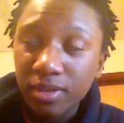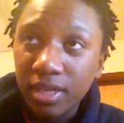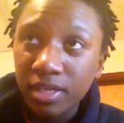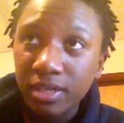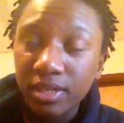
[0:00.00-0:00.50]

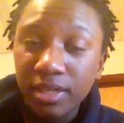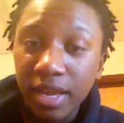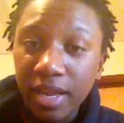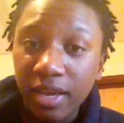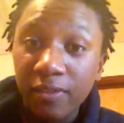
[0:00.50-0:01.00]
a
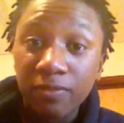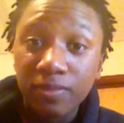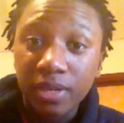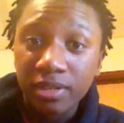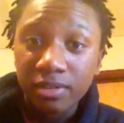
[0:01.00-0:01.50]
day of
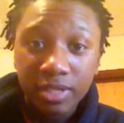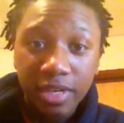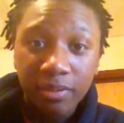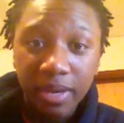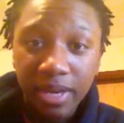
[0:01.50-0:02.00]
another
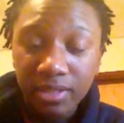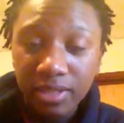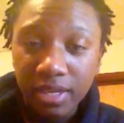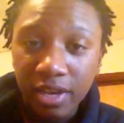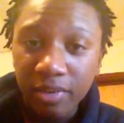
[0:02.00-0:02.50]
town pass, like